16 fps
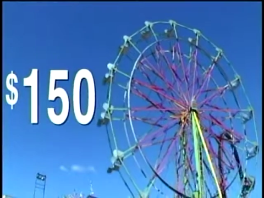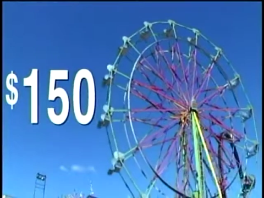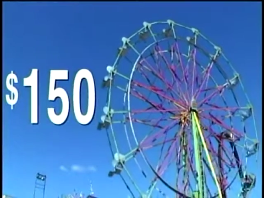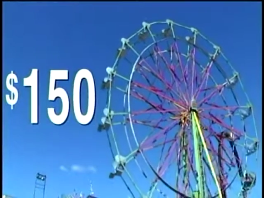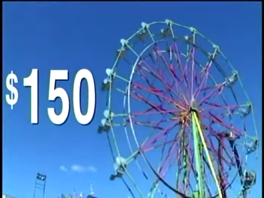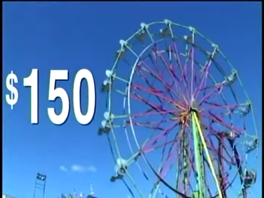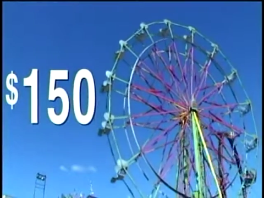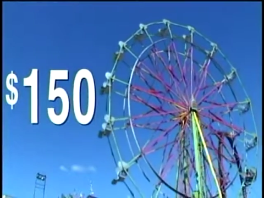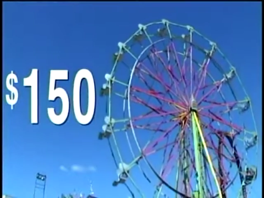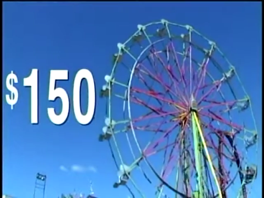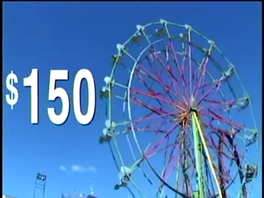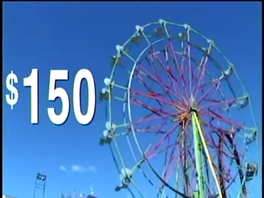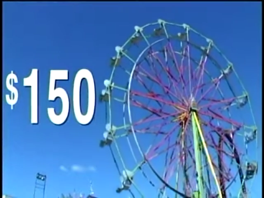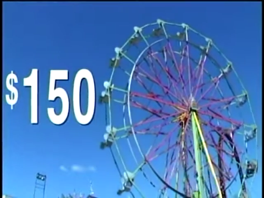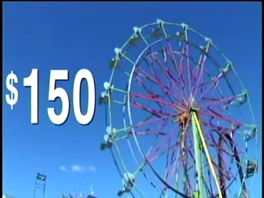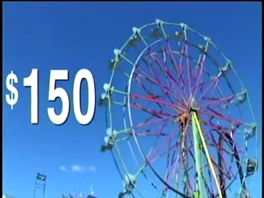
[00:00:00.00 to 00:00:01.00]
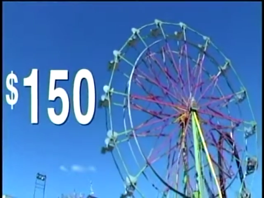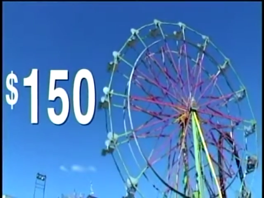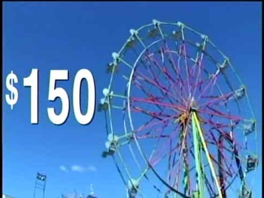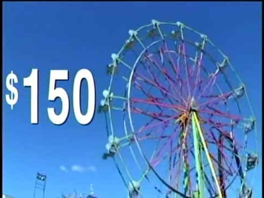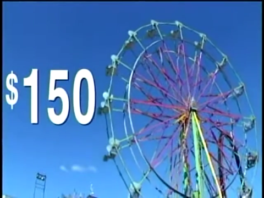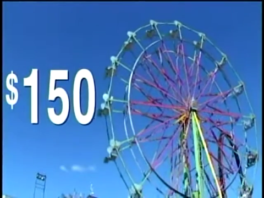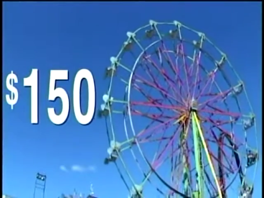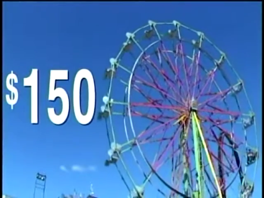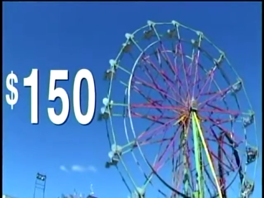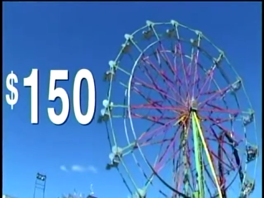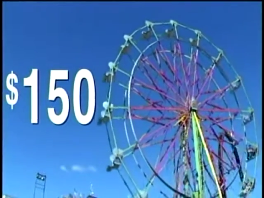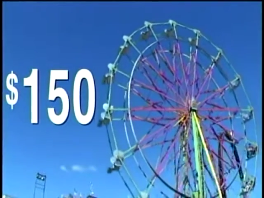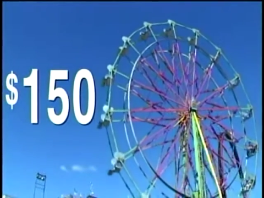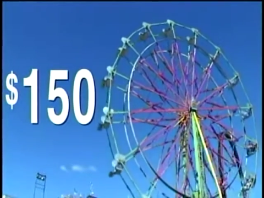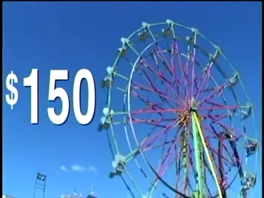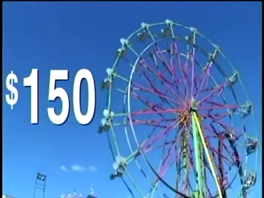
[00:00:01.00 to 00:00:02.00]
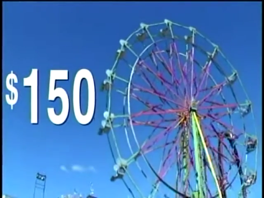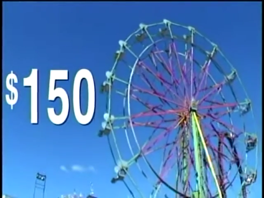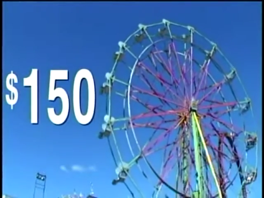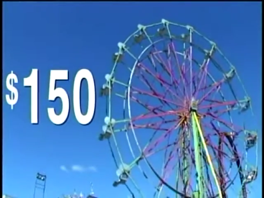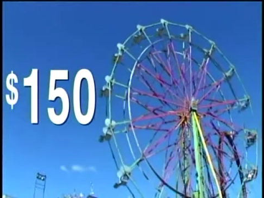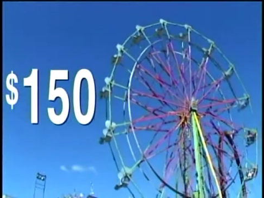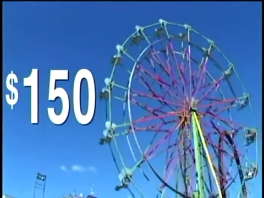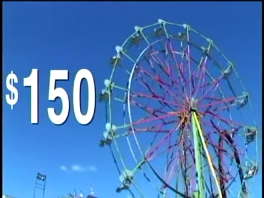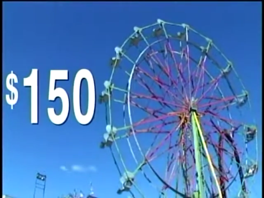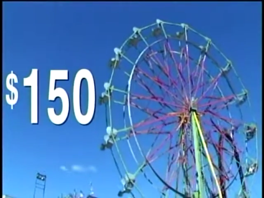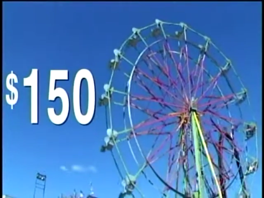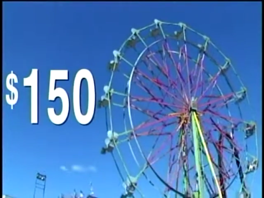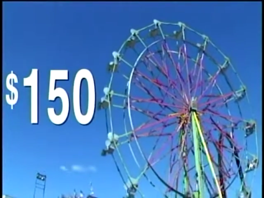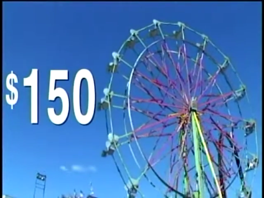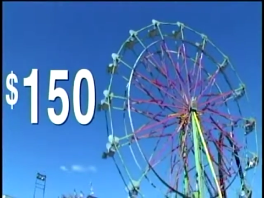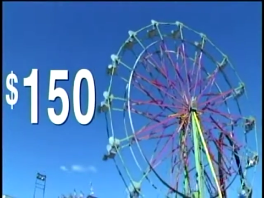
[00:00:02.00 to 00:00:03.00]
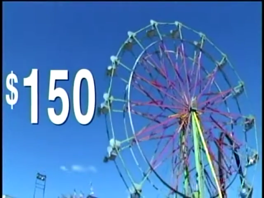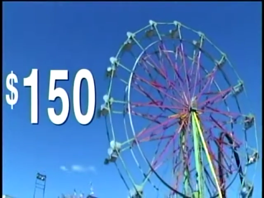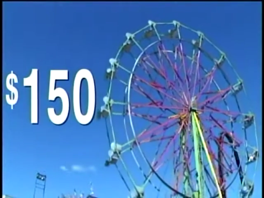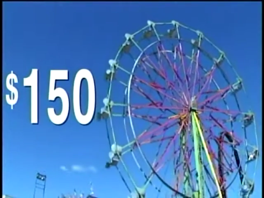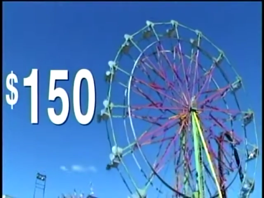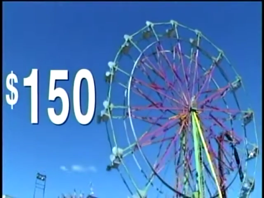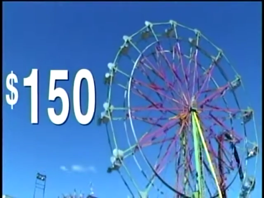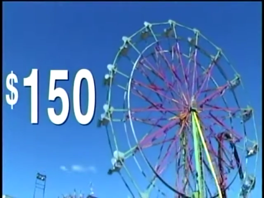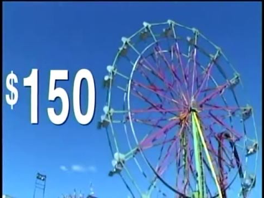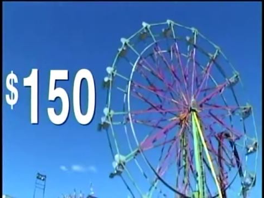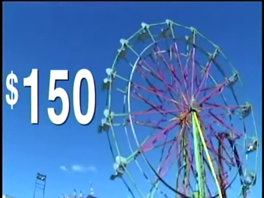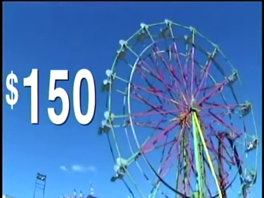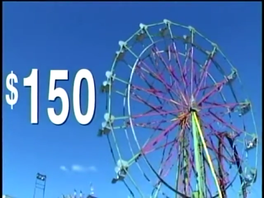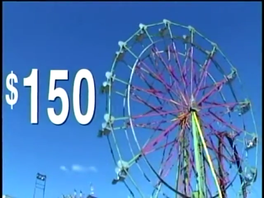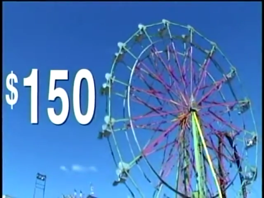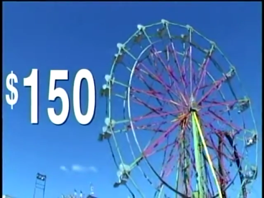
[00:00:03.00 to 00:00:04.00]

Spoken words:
[unreadable: no face in view]